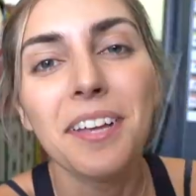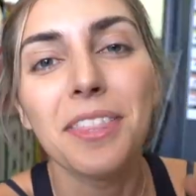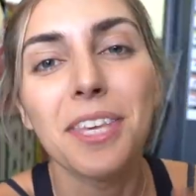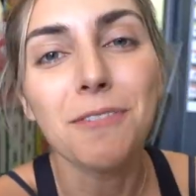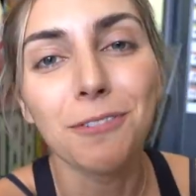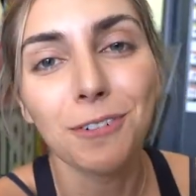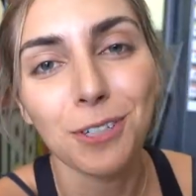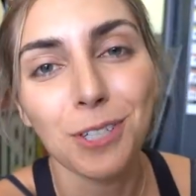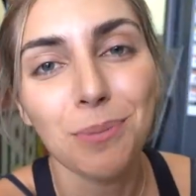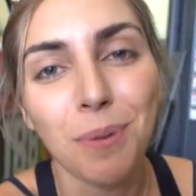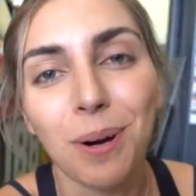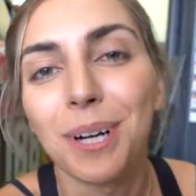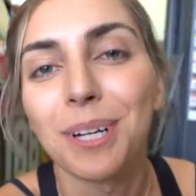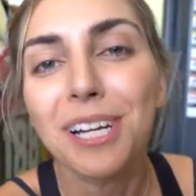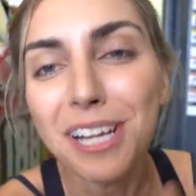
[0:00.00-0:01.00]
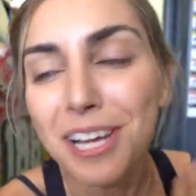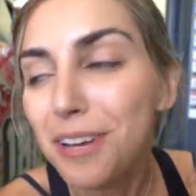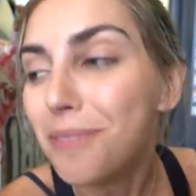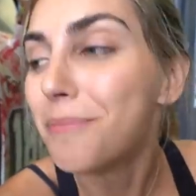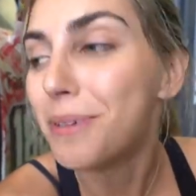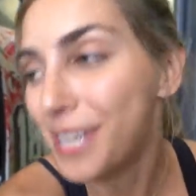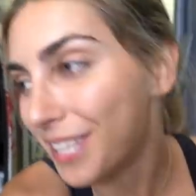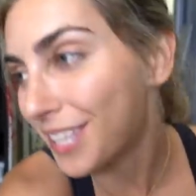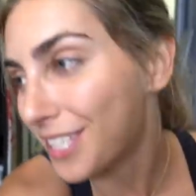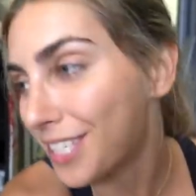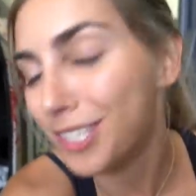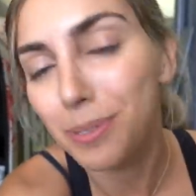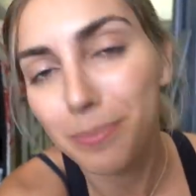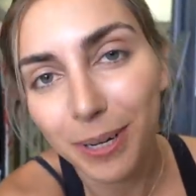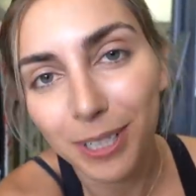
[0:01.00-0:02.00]
The first part being the
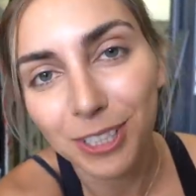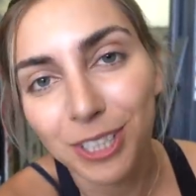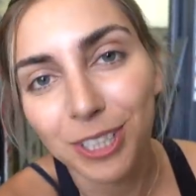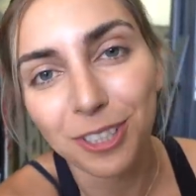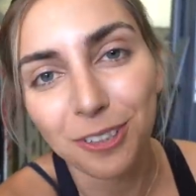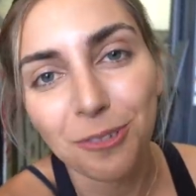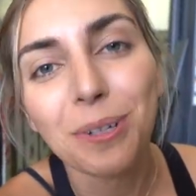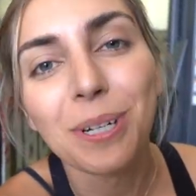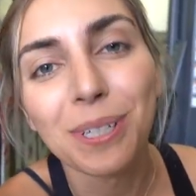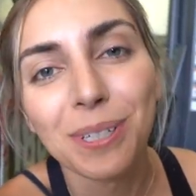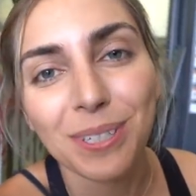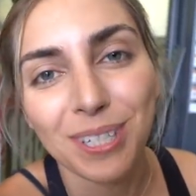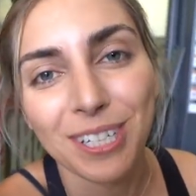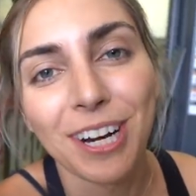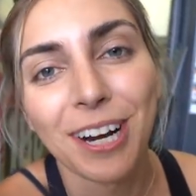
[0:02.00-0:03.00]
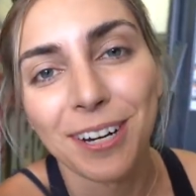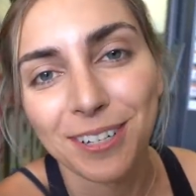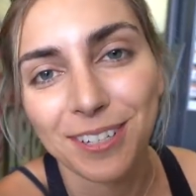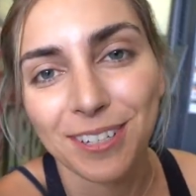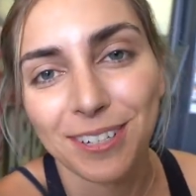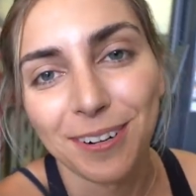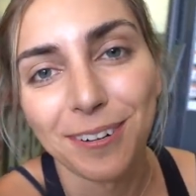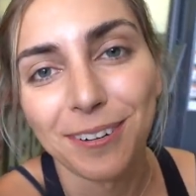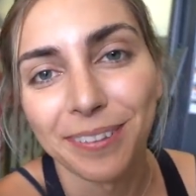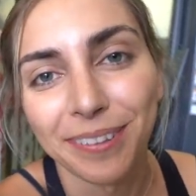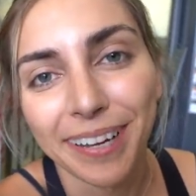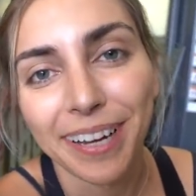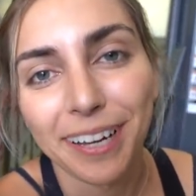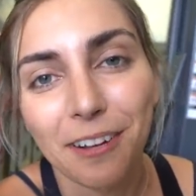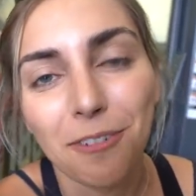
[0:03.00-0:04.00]
suspension, wheels, tires, and all
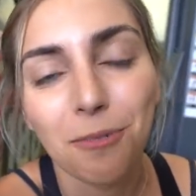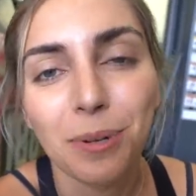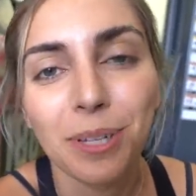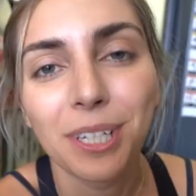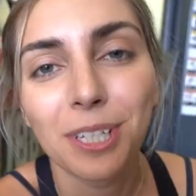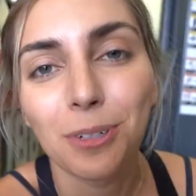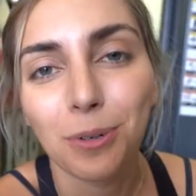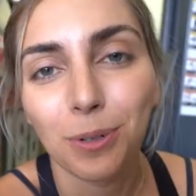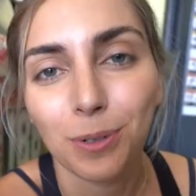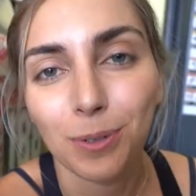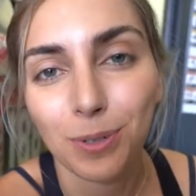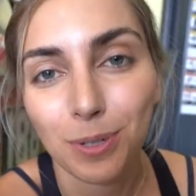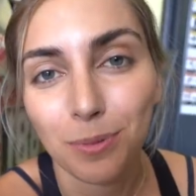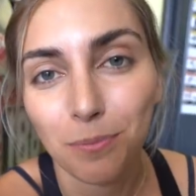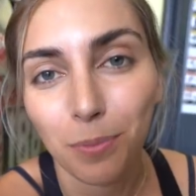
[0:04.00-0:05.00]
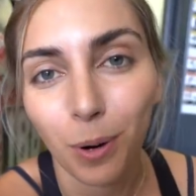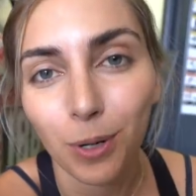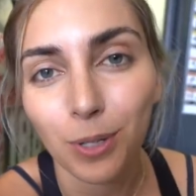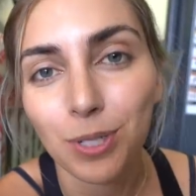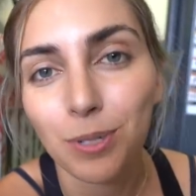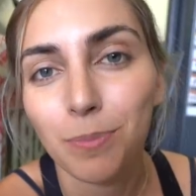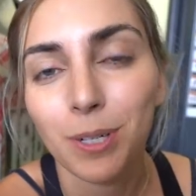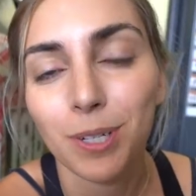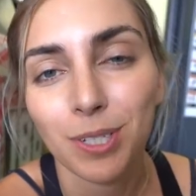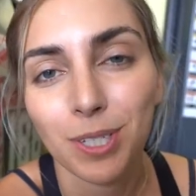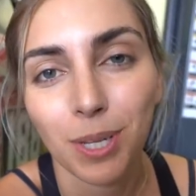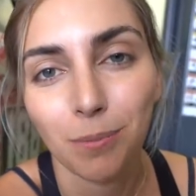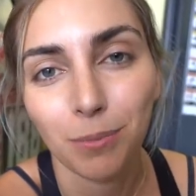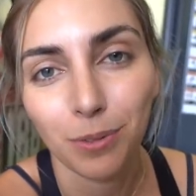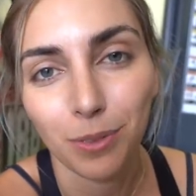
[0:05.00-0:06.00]
that. We need to order some parts because
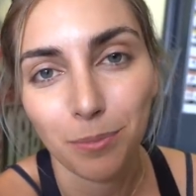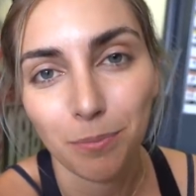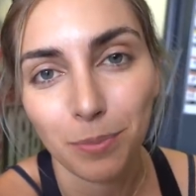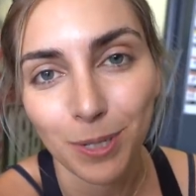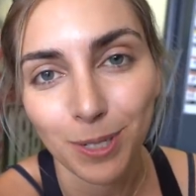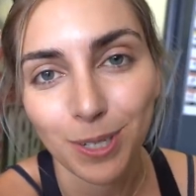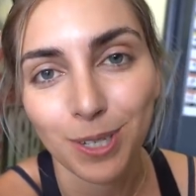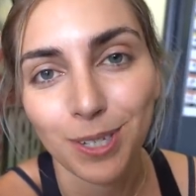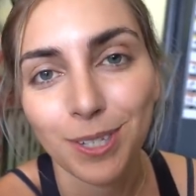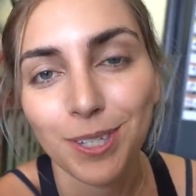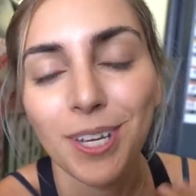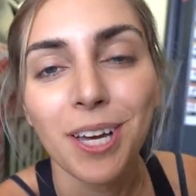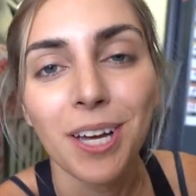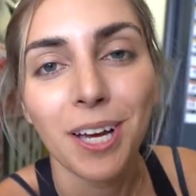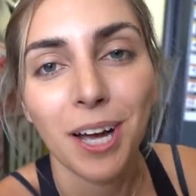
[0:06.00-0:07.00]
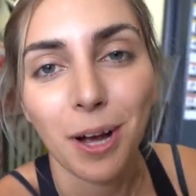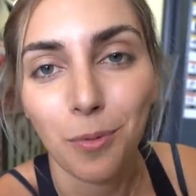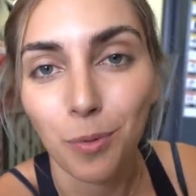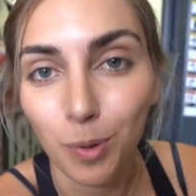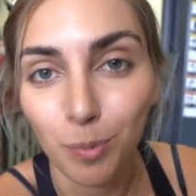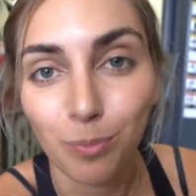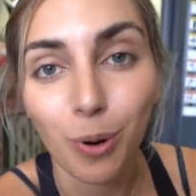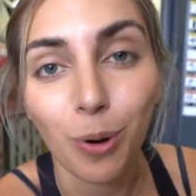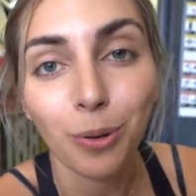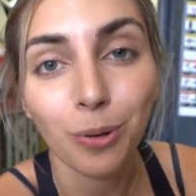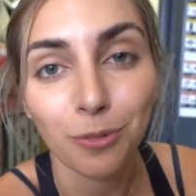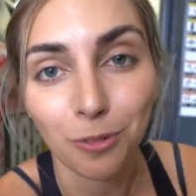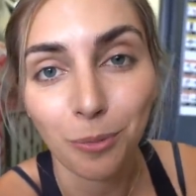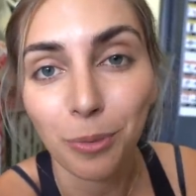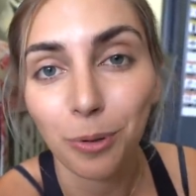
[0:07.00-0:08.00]
some of the pieces were
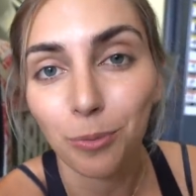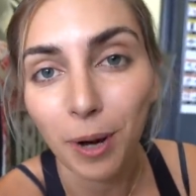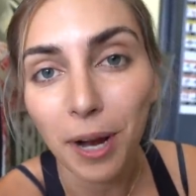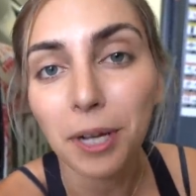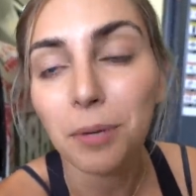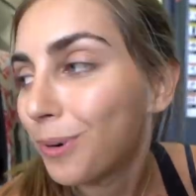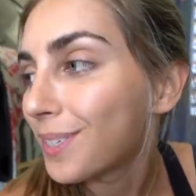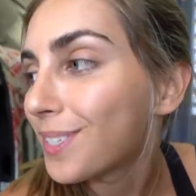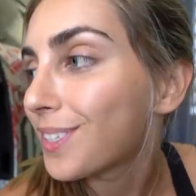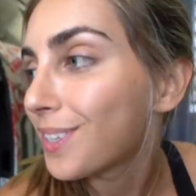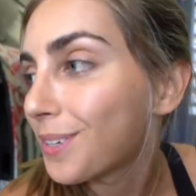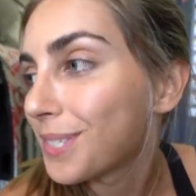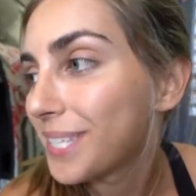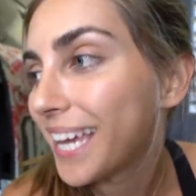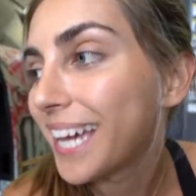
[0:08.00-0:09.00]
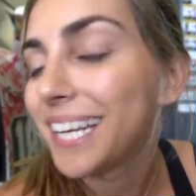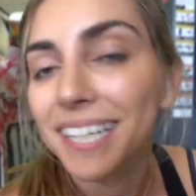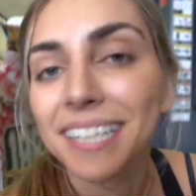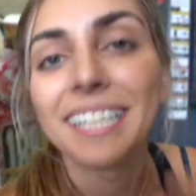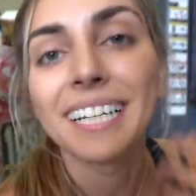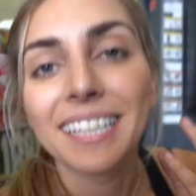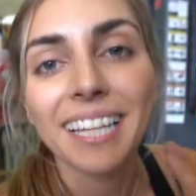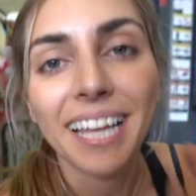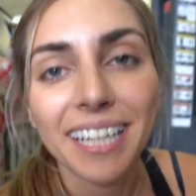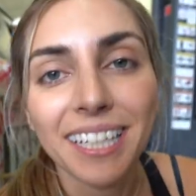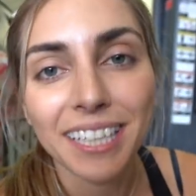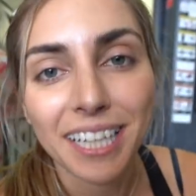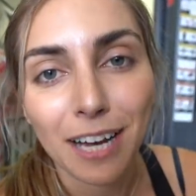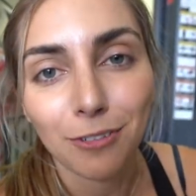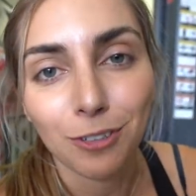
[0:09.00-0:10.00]
broken from the wreck. Once those get in,
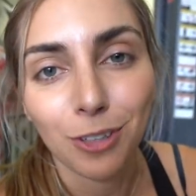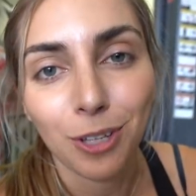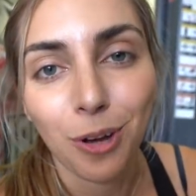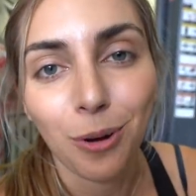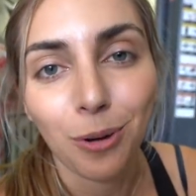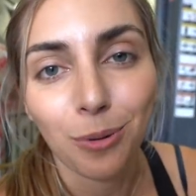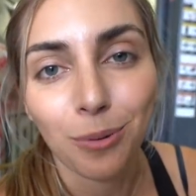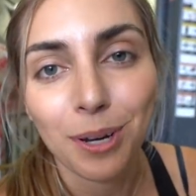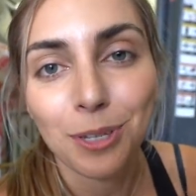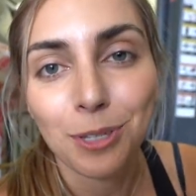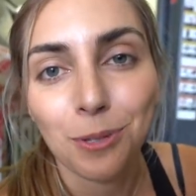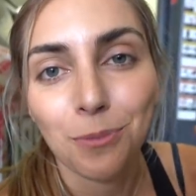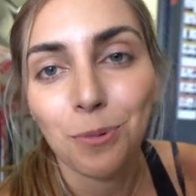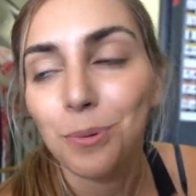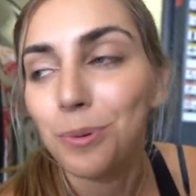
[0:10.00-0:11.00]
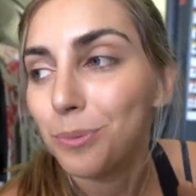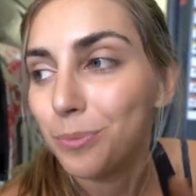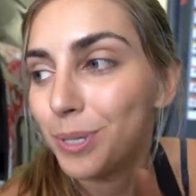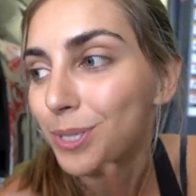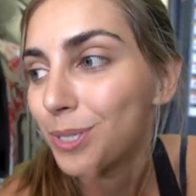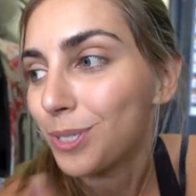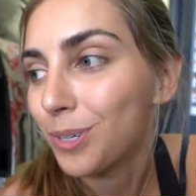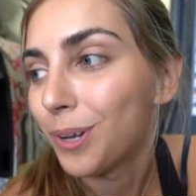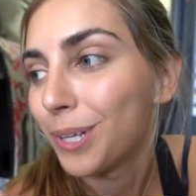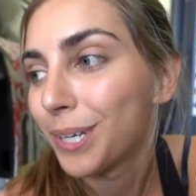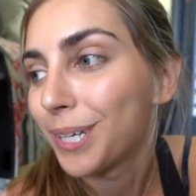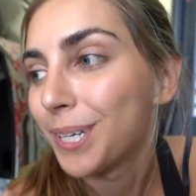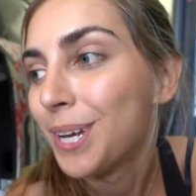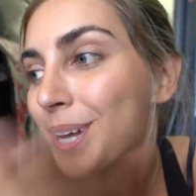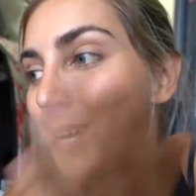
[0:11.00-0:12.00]
likely after the Coda race, we will be
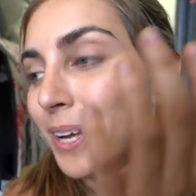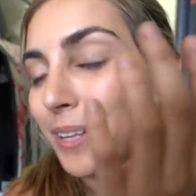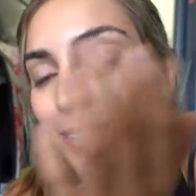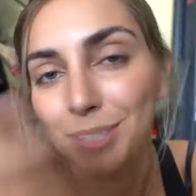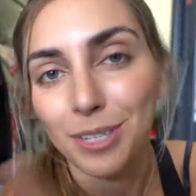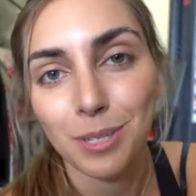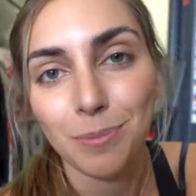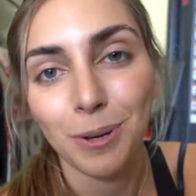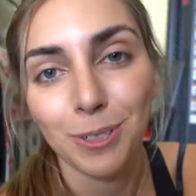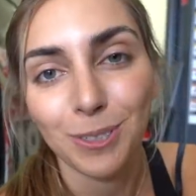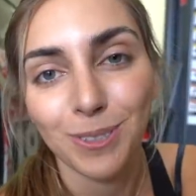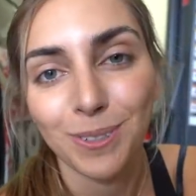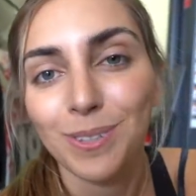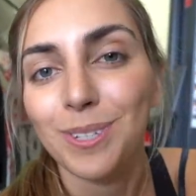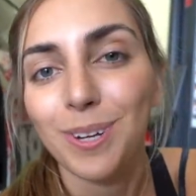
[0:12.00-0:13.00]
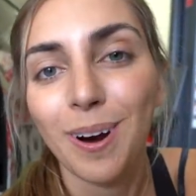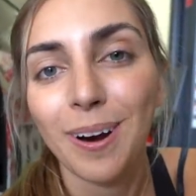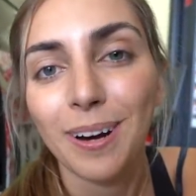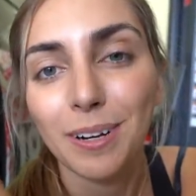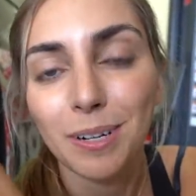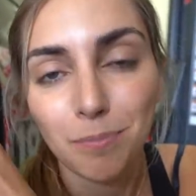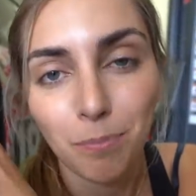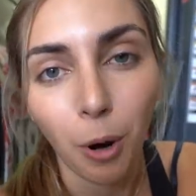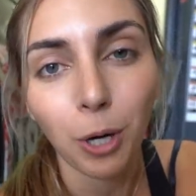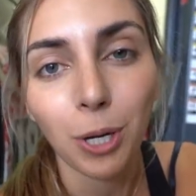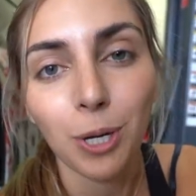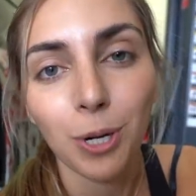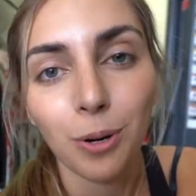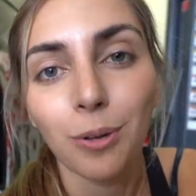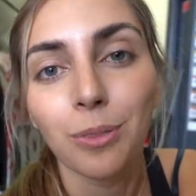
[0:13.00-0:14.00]
installing the suspension on this car,
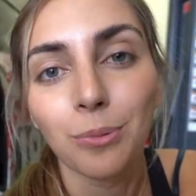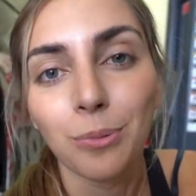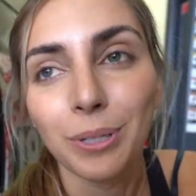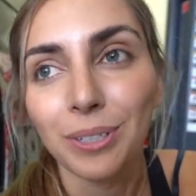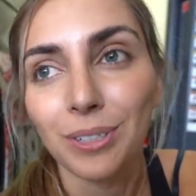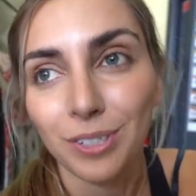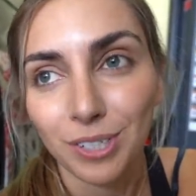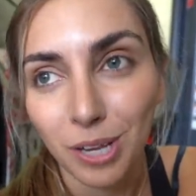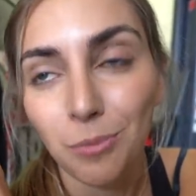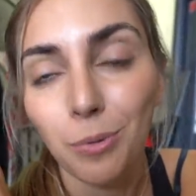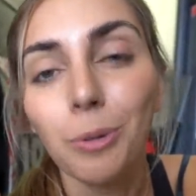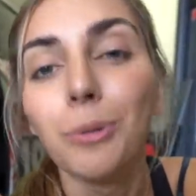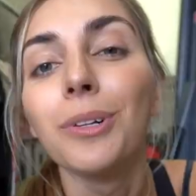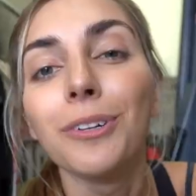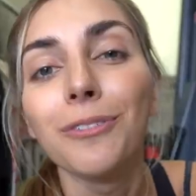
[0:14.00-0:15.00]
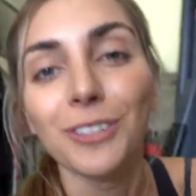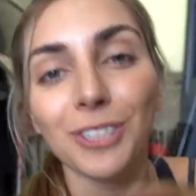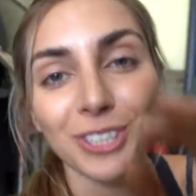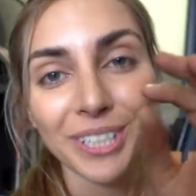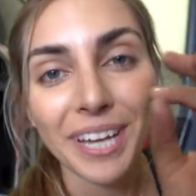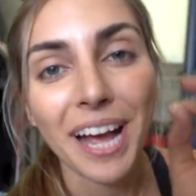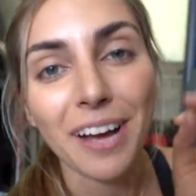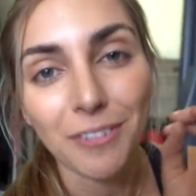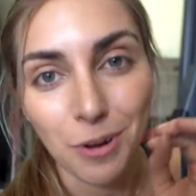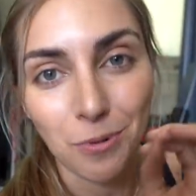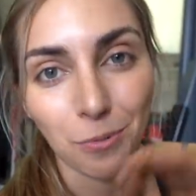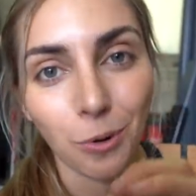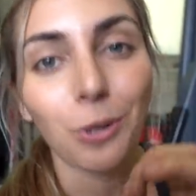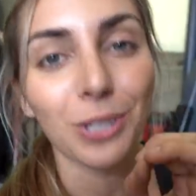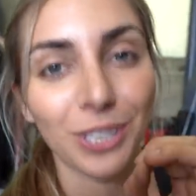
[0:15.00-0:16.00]
parking her on the wheels, and we will officially have a
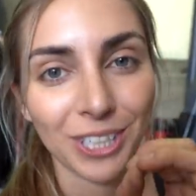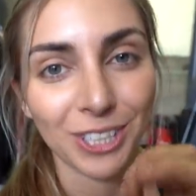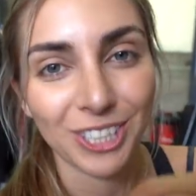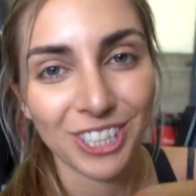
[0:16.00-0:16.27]
rolling